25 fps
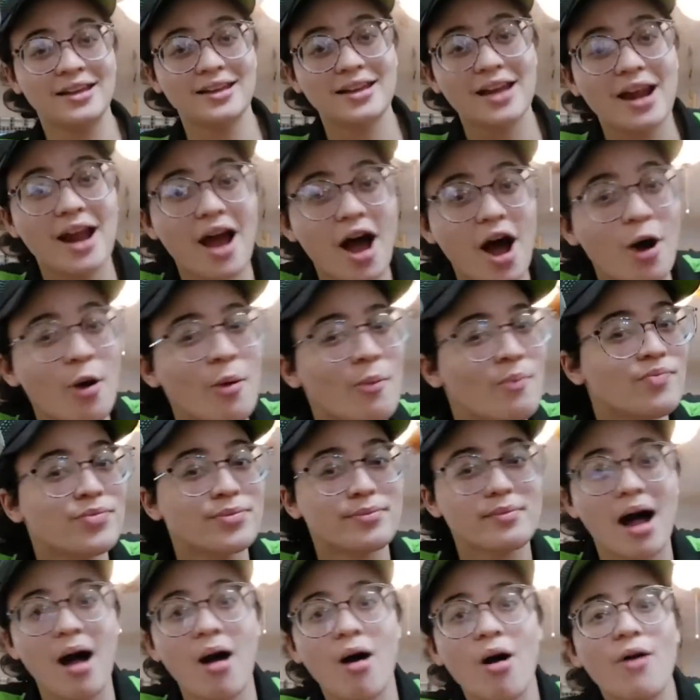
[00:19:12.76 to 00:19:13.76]
You know,
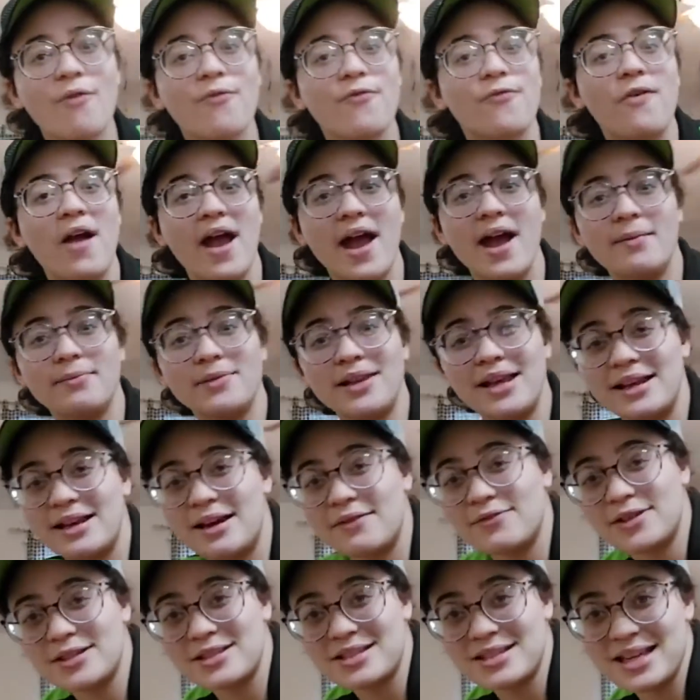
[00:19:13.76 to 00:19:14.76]
my whole family
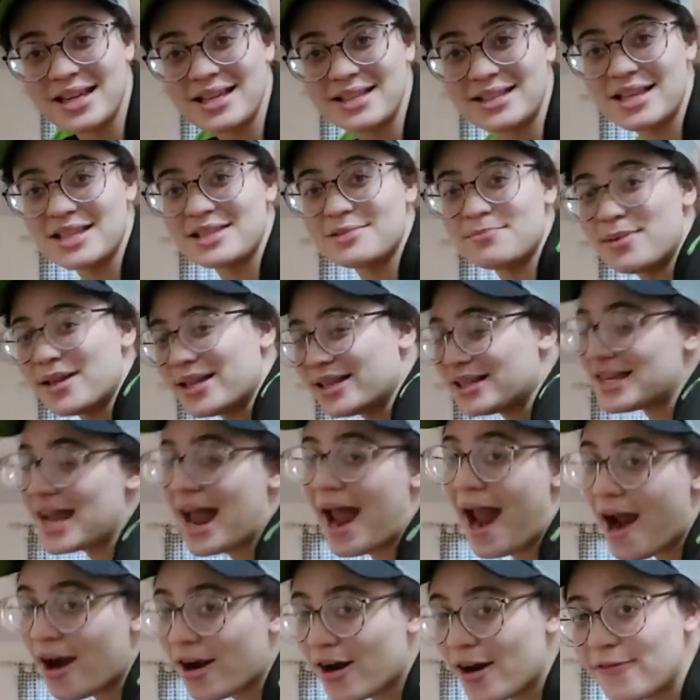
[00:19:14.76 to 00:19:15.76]
ever since has been
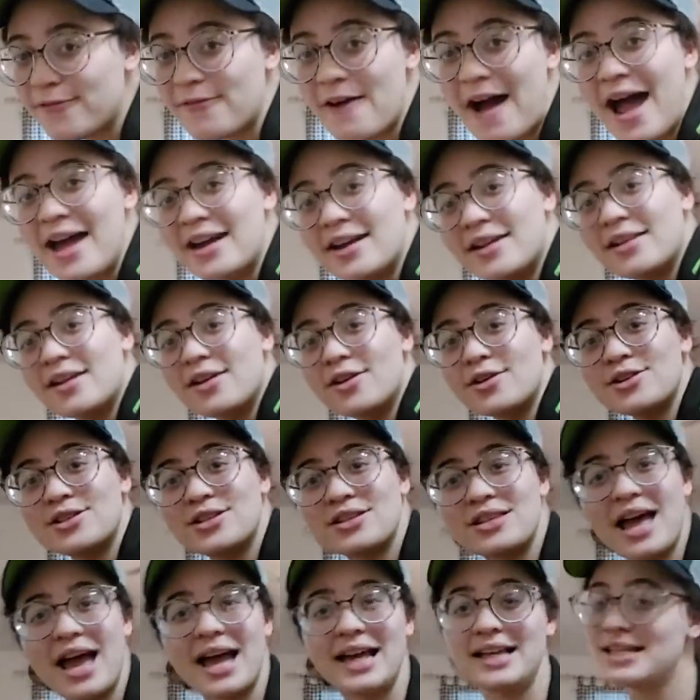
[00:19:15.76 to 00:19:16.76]
terrified of those
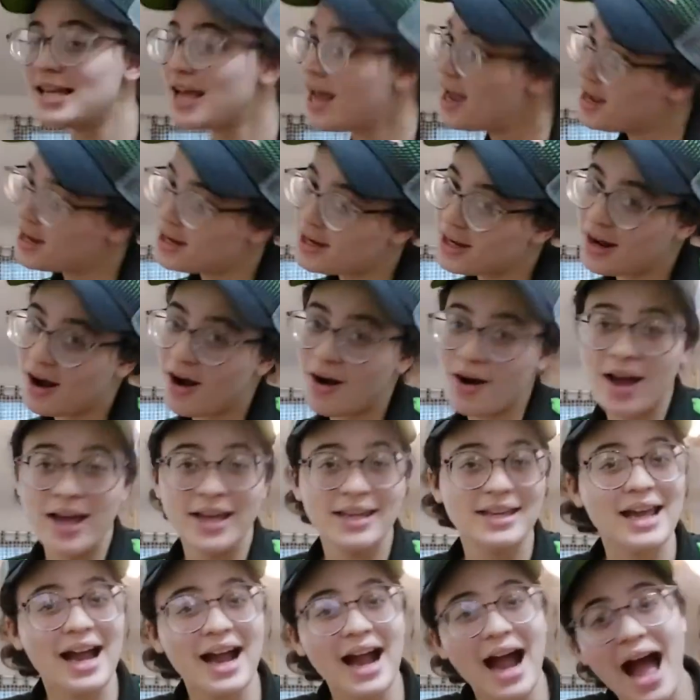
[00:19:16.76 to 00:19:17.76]
things. You know,
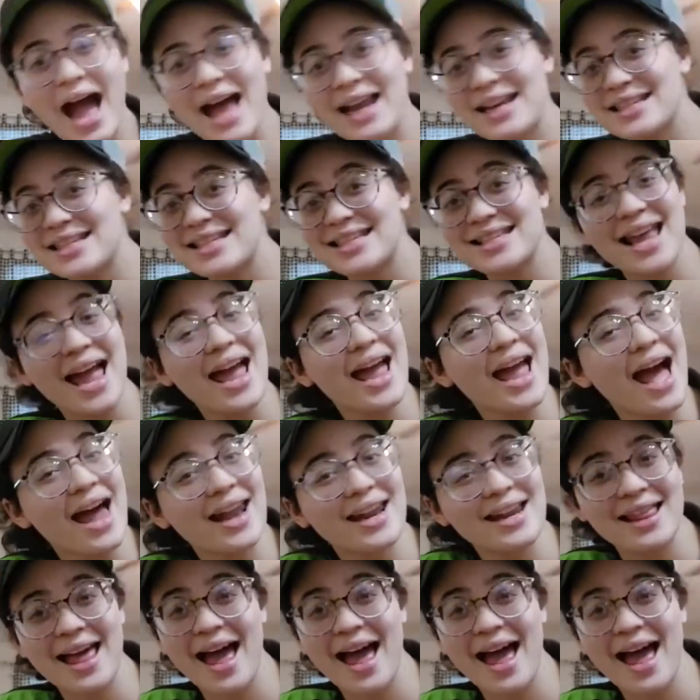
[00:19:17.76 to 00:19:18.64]
you gotta stay out of